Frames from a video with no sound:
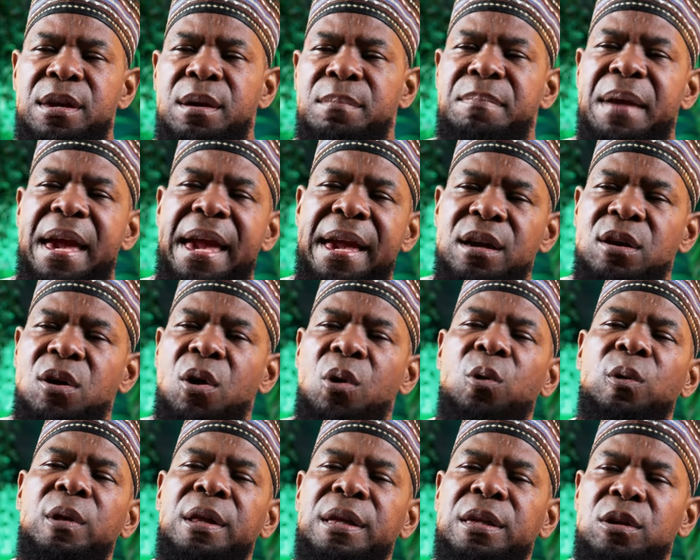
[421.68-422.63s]
your main
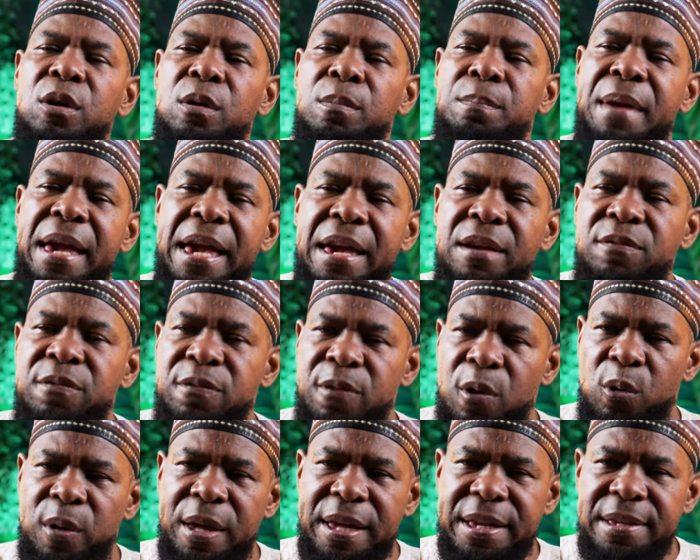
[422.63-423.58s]
goal and your main
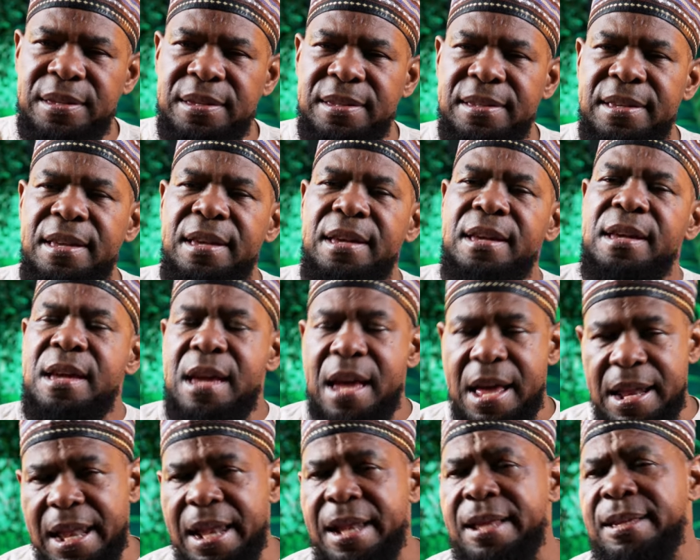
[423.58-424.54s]
focus.
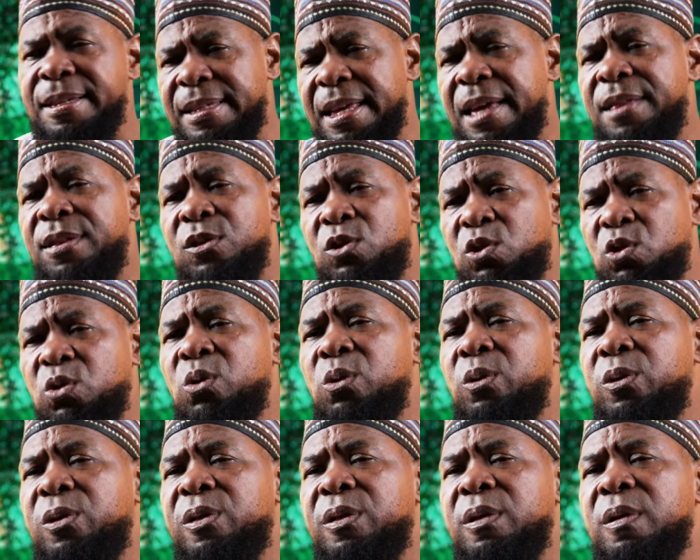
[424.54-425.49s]
And let us say the
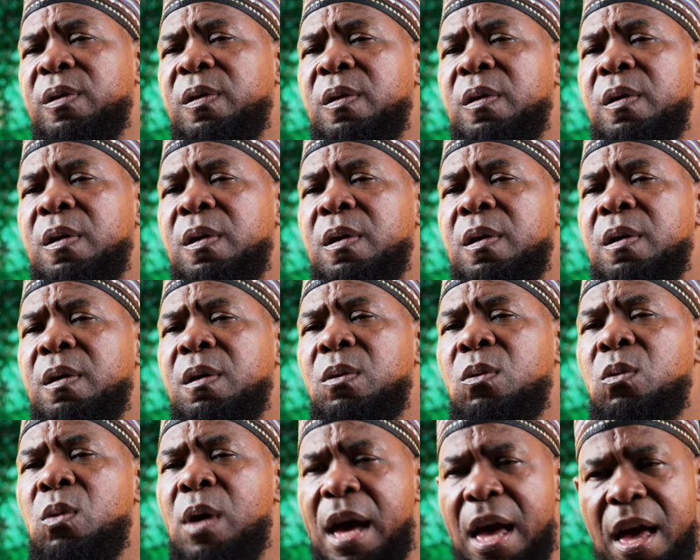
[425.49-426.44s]
truth
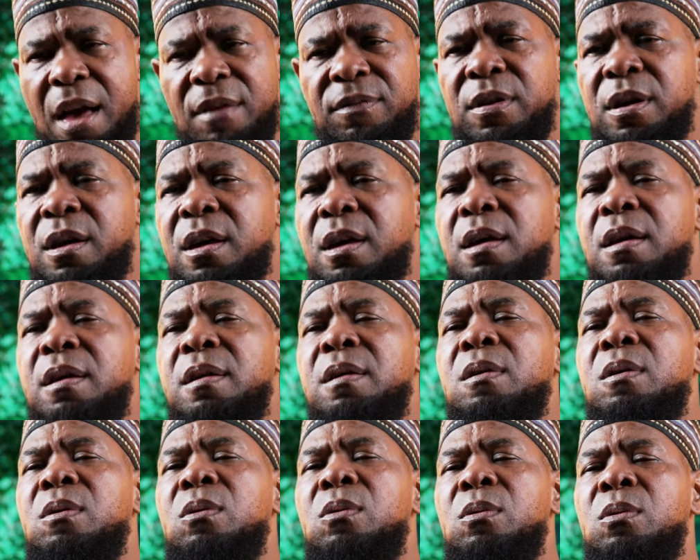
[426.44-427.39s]
wherever
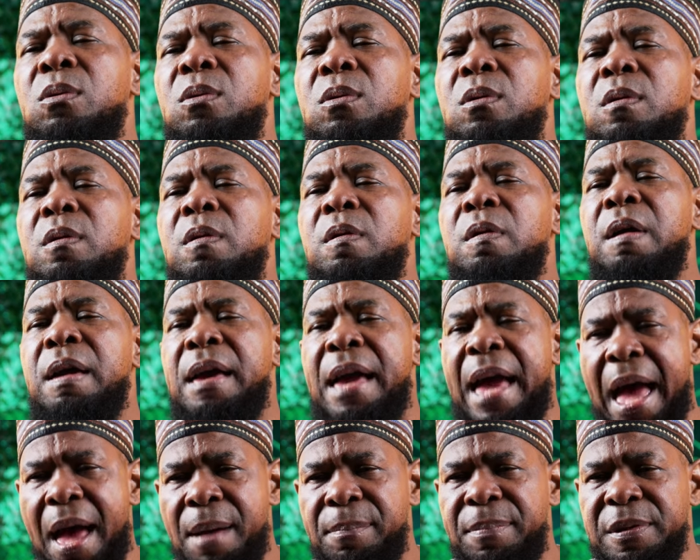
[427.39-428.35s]
it
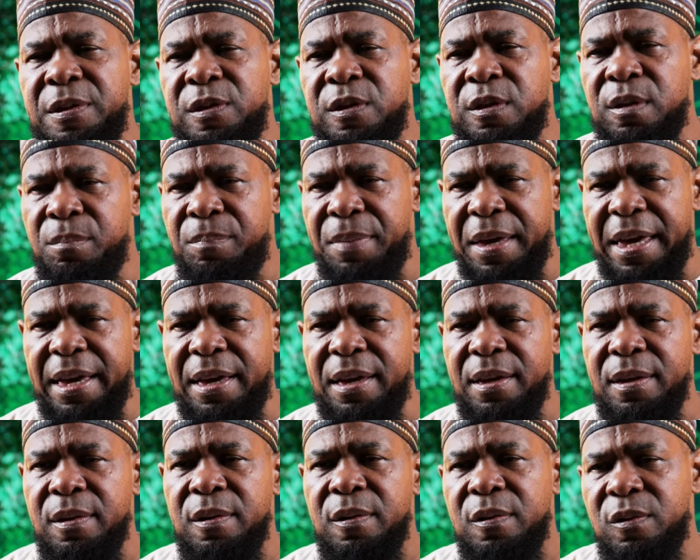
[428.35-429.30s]
happens to be.
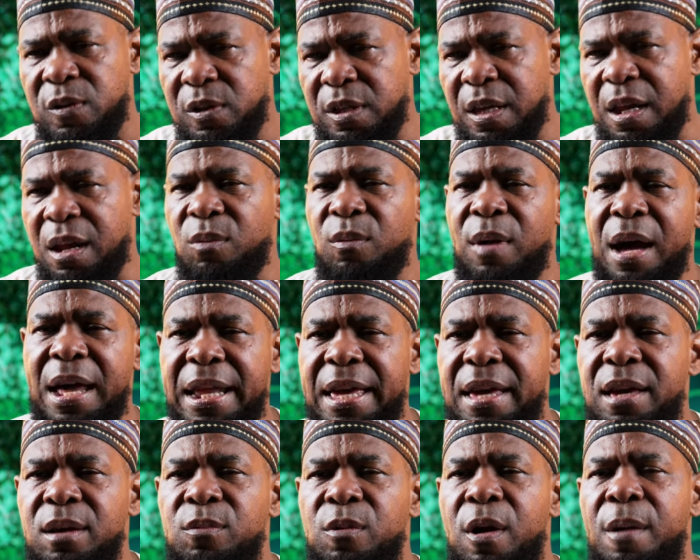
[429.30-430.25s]
Assalamu
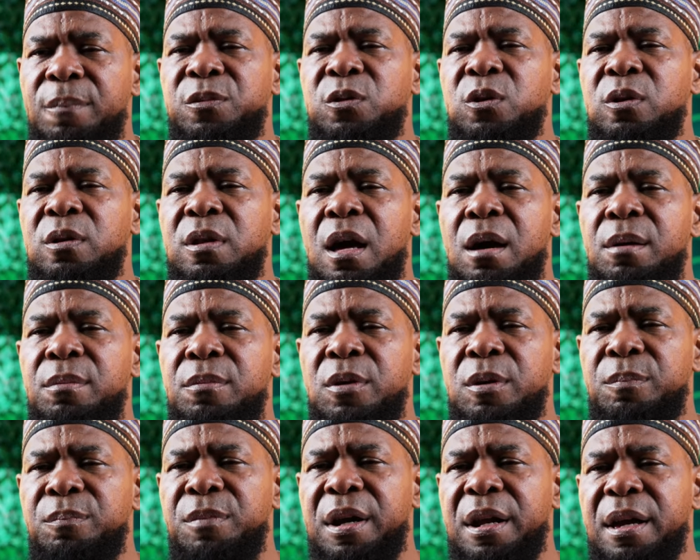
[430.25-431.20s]
alaikum wa rahmatullahi
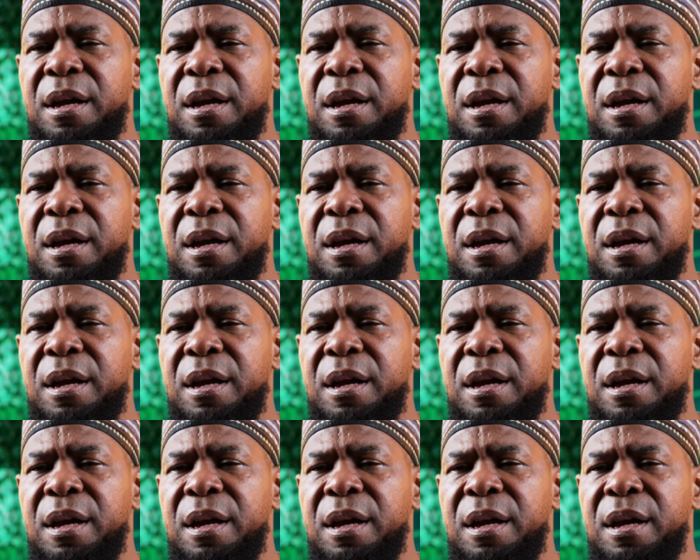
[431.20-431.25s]
wa